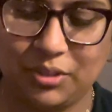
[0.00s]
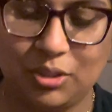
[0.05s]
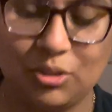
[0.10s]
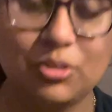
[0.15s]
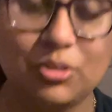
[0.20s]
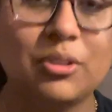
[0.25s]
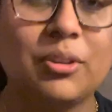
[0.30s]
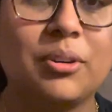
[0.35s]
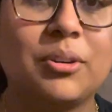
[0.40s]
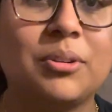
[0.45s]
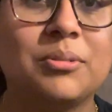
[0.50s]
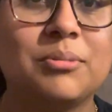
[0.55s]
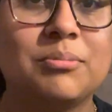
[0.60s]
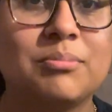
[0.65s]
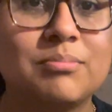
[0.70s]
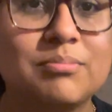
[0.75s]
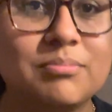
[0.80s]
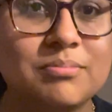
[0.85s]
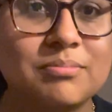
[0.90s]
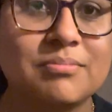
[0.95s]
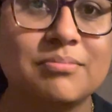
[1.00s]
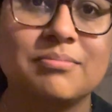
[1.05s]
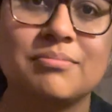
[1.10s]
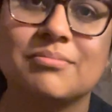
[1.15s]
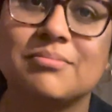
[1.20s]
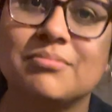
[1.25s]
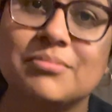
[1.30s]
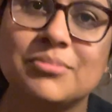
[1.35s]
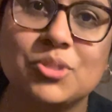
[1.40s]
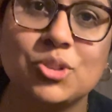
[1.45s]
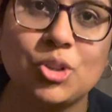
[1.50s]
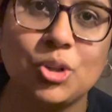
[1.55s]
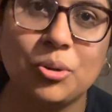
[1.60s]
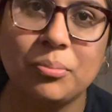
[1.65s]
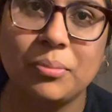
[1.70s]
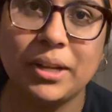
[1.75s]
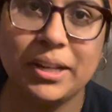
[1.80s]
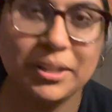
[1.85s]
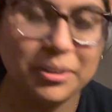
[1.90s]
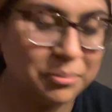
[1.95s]
So don't
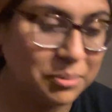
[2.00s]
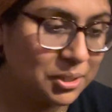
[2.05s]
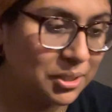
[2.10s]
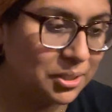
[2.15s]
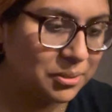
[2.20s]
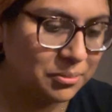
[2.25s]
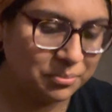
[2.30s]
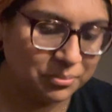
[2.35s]
mind me.